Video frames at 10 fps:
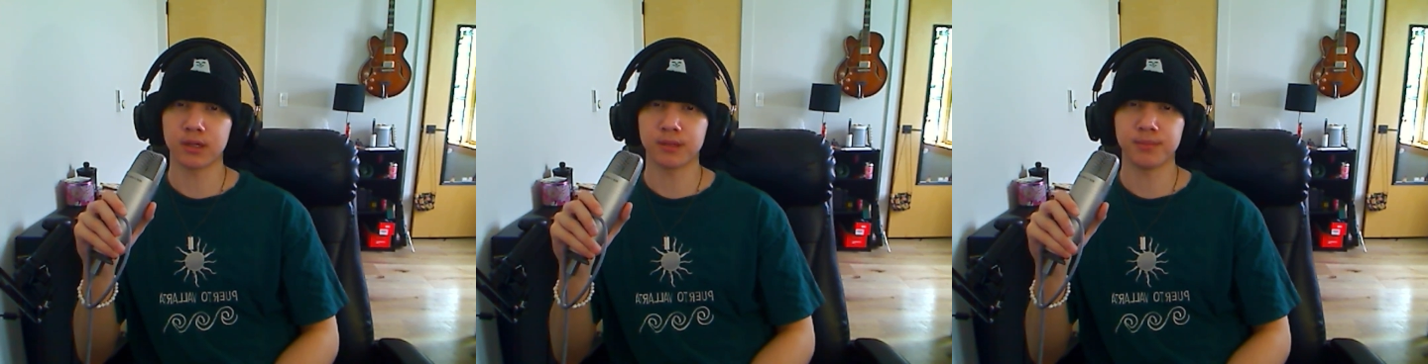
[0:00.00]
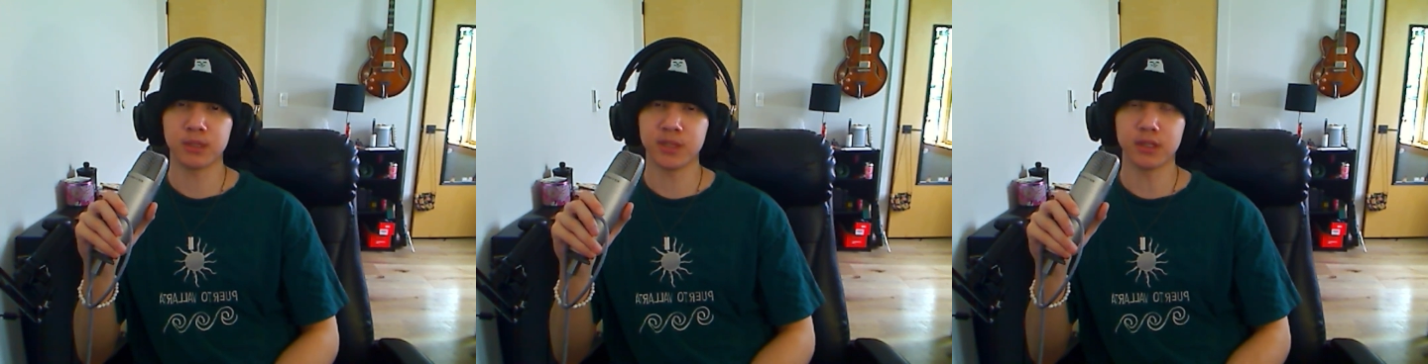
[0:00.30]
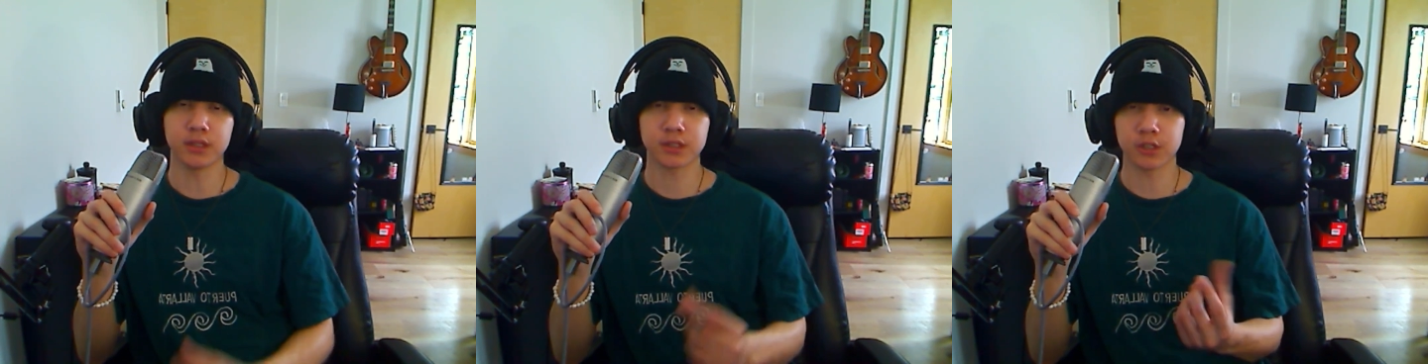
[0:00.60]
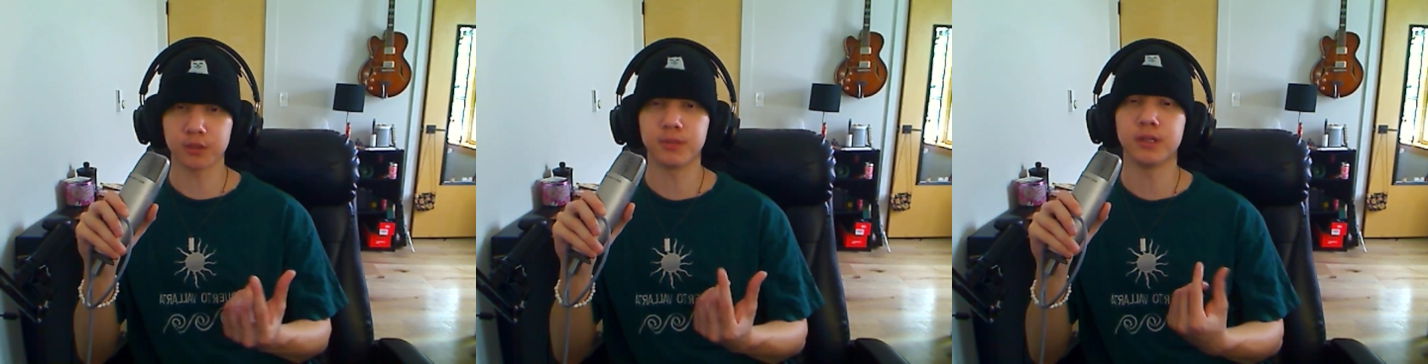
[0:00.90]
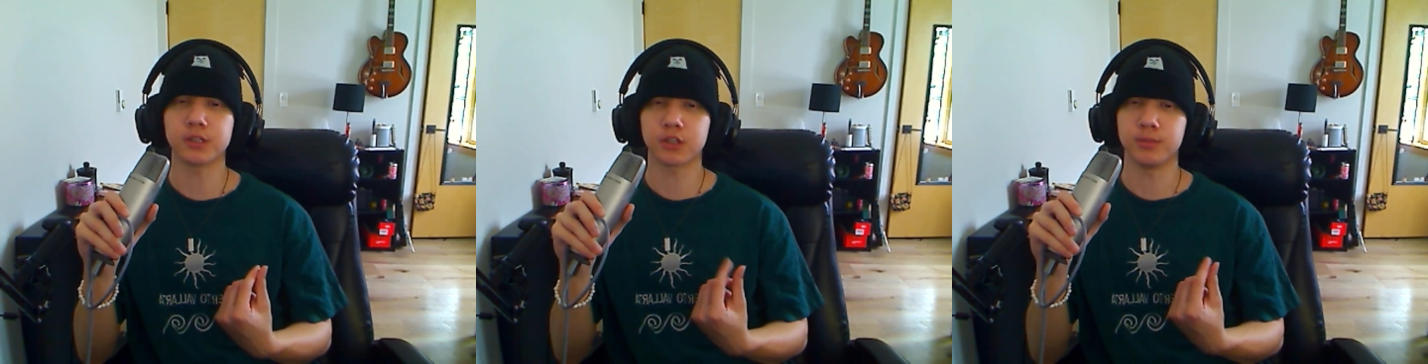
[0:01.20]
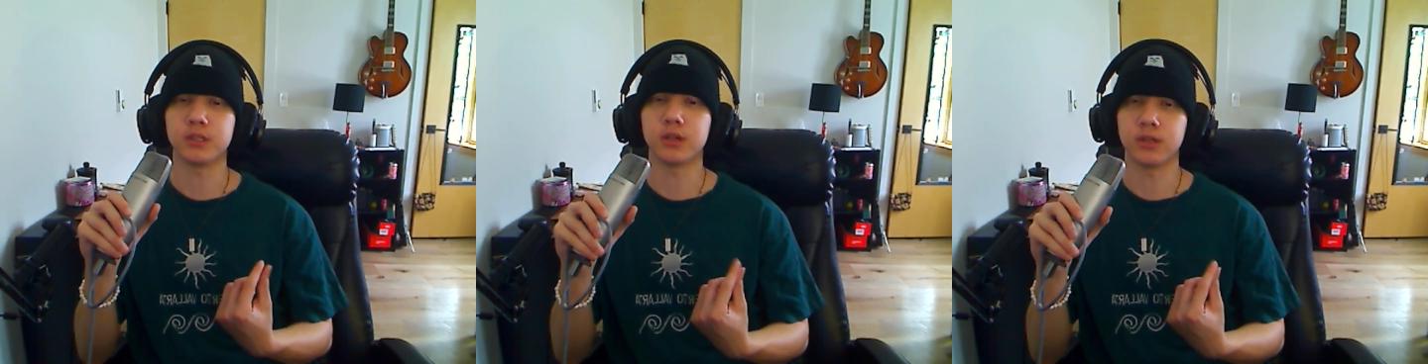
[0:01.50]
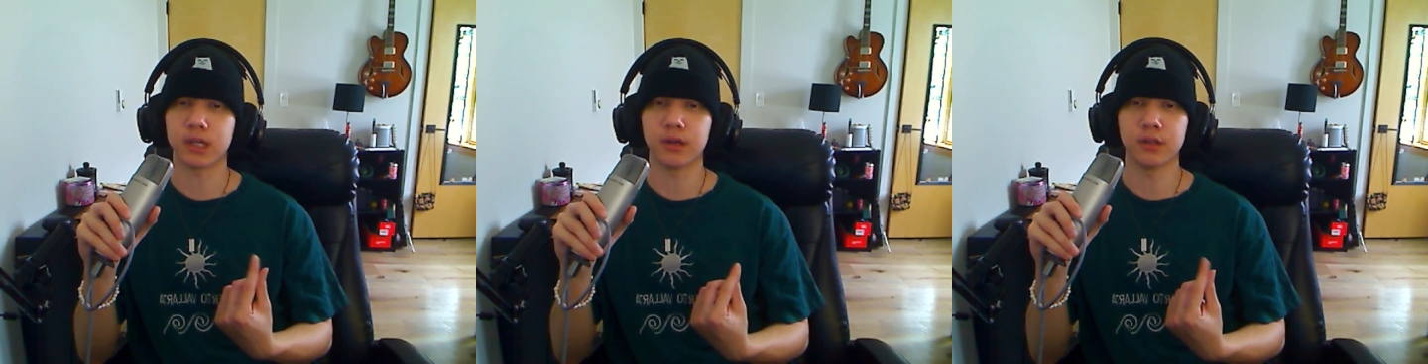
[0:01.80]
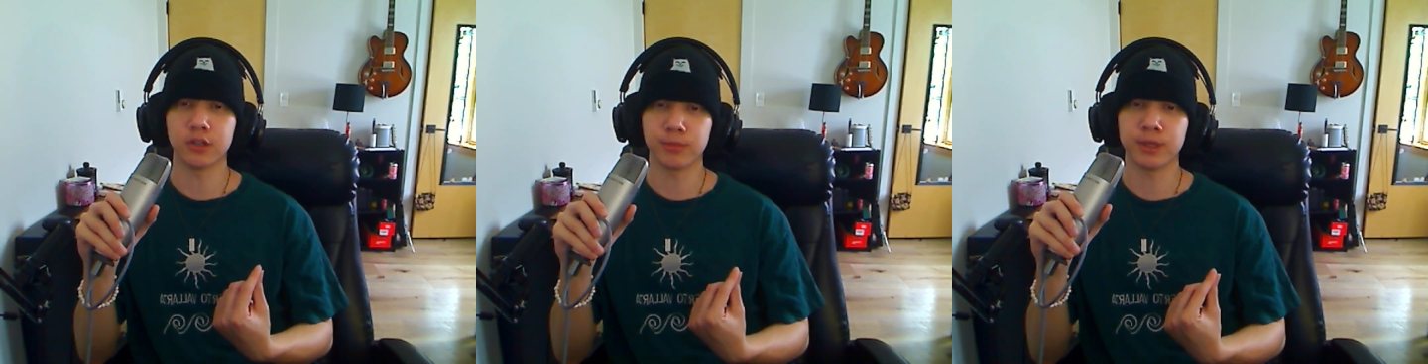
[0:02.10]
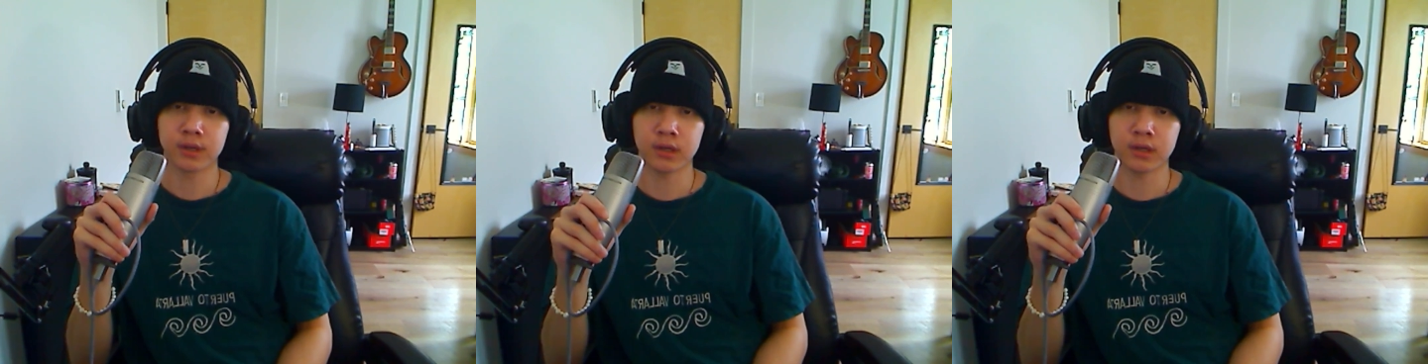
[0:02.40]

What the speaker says: maybe the syrupiness could be toned down a little bit.